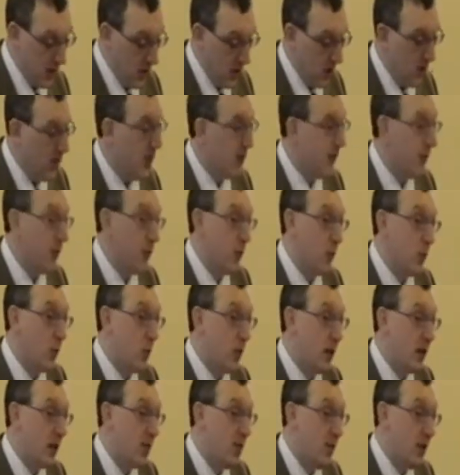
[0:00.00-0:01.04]
And
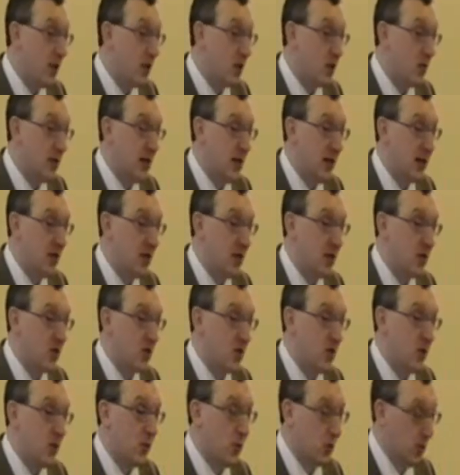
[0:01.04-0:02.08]
therefore, we must make
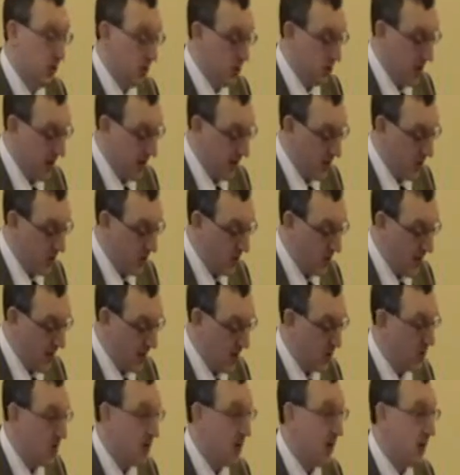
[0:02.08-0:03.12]
this full
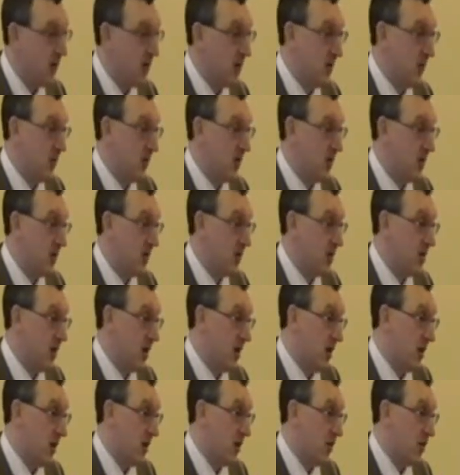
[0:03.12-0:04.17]
satisfaction either by
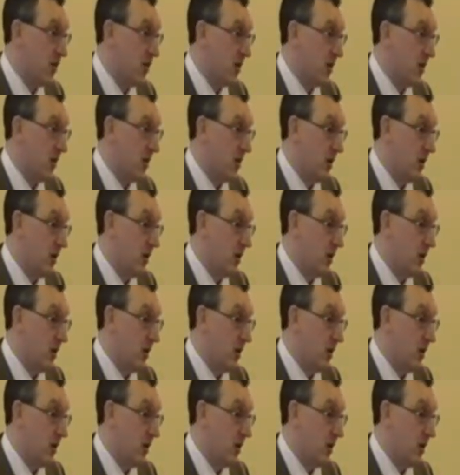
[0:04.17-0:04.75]
ourselves